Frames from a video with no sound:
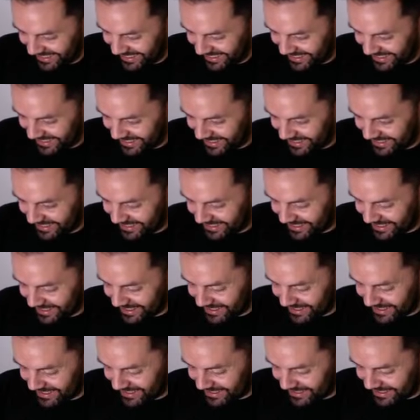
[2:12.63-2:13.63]

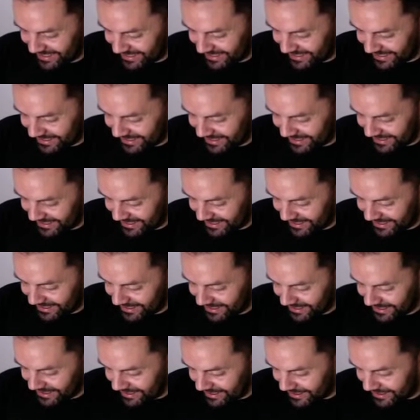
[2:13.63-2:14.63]
Uh,
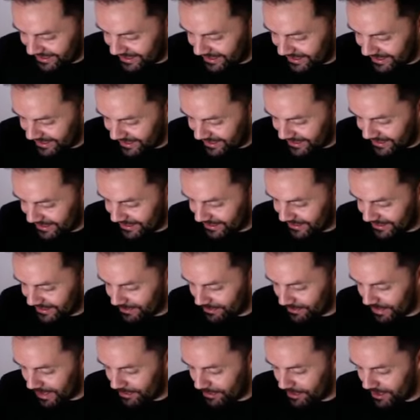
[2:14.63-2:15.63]

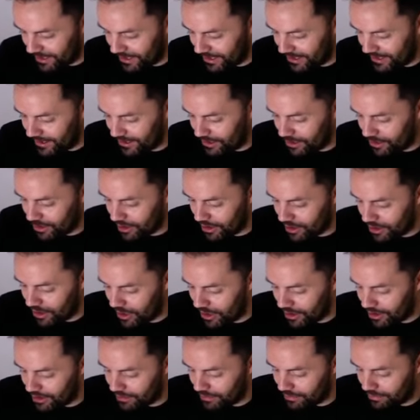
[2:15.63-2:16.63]
maybe hook a
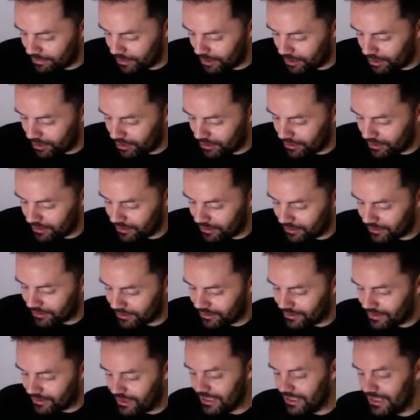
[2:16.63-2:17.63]
lot, ball.
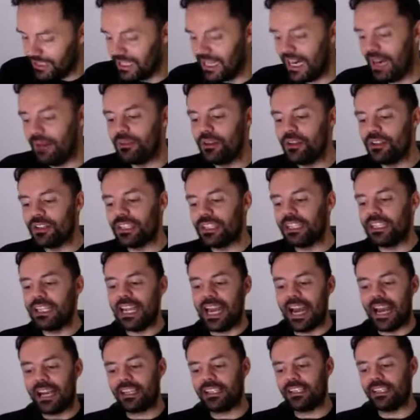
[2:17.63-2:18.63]
I'm using the
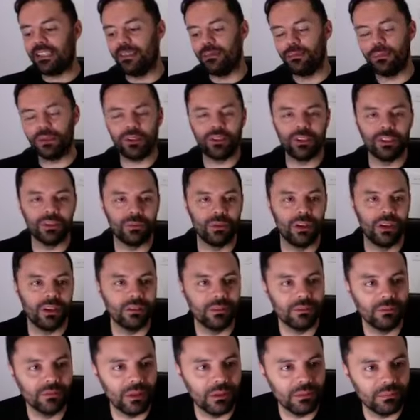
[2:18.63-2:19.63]
axiom because,
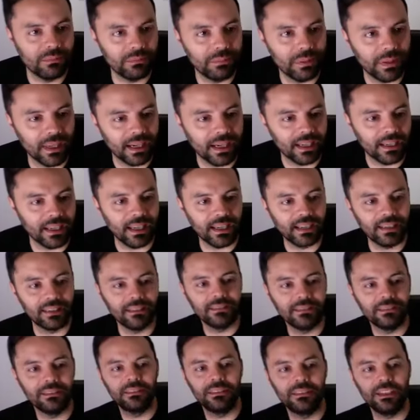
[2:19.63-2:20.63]
well, we're playing a,
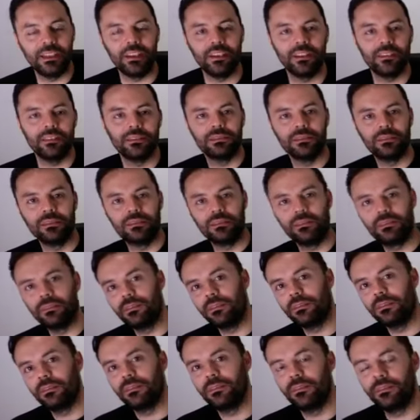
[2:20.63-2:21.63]
you know,
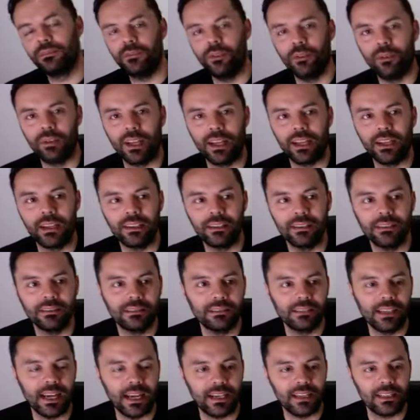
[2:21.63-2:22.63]
four day
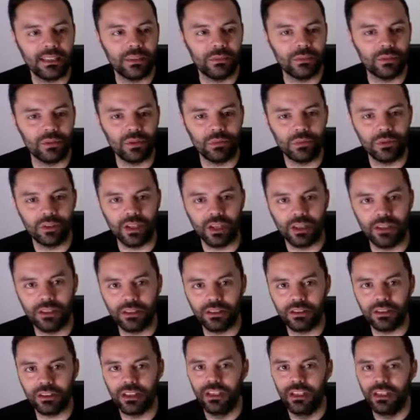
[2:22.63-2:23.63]
axiom super
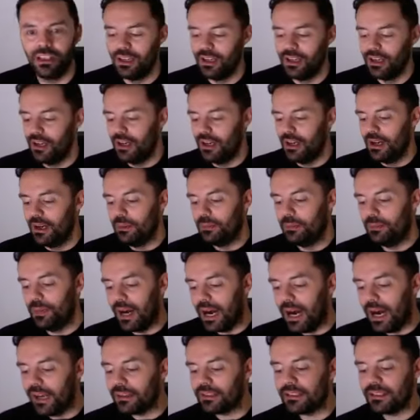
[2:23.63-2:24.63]
challenge.
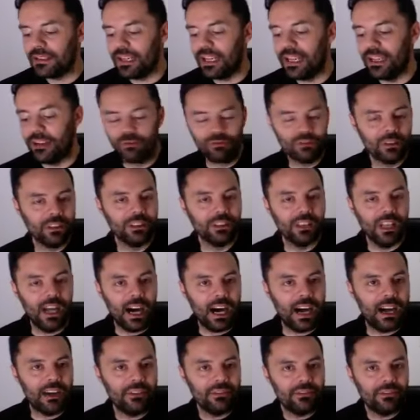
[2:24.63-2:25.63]
But in real
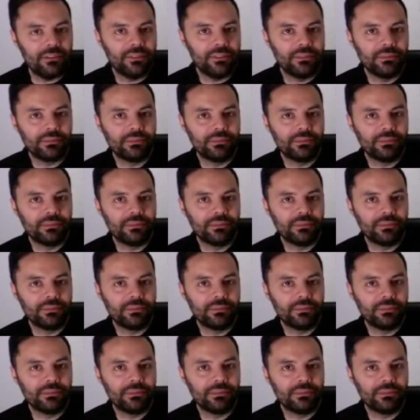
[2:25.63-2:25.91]
life,